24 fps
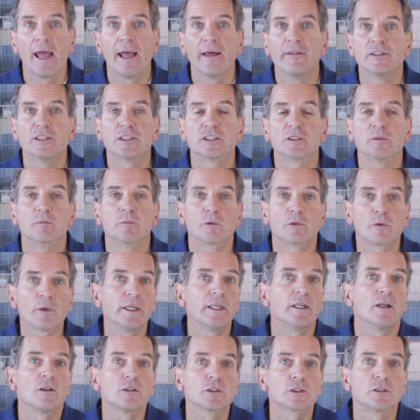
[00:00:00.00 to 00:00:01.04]
And there's some
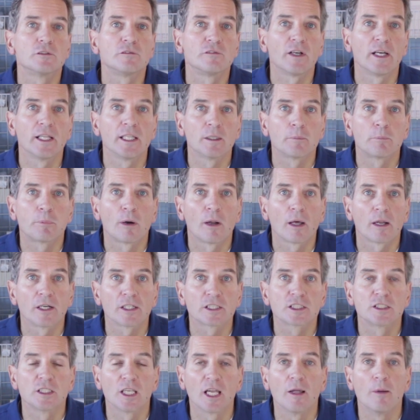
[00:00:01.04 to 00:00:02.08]
great ultraviolet
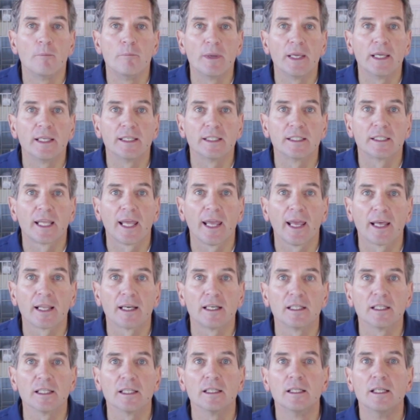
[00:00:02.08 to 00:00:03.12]
products uh, made in
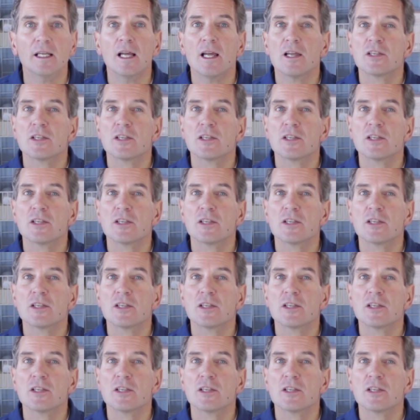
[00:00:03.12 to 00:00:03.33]
Canada.